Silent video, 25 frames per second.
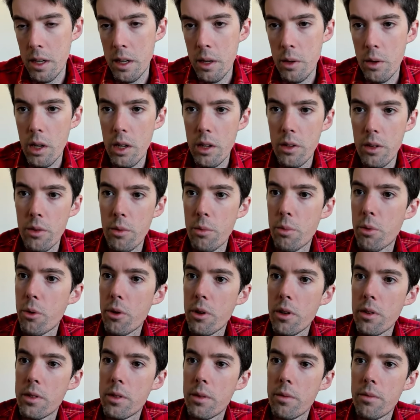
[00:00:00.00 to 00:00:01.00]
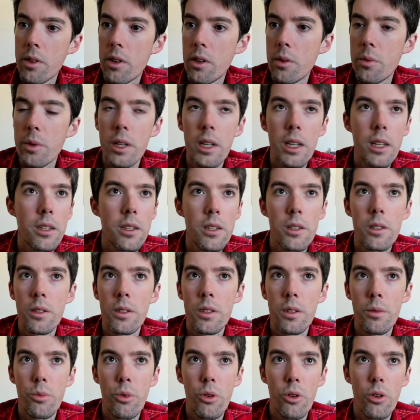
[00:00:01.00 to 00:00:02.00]
And a report of some very windy conditions
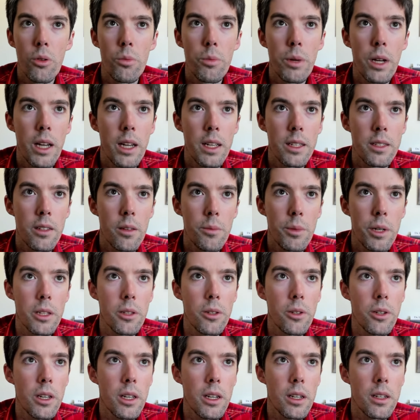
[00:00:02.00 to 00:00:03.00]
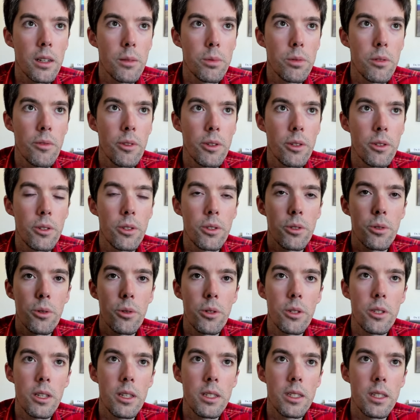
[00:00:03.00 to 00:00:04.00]
in Morro Bay. So I'm going to look at a couple of other
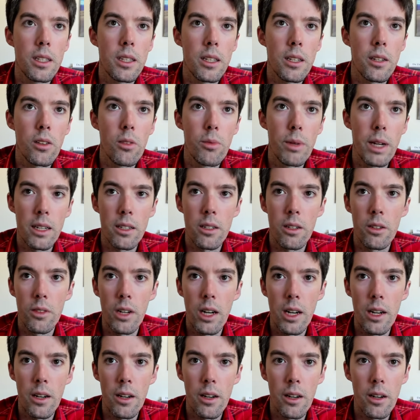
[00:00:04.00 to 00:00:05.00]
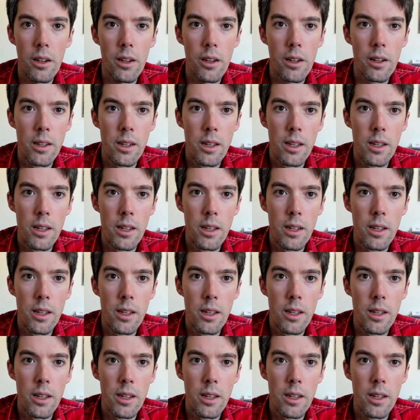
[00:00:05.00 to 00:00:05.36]
sources and then go back to radar.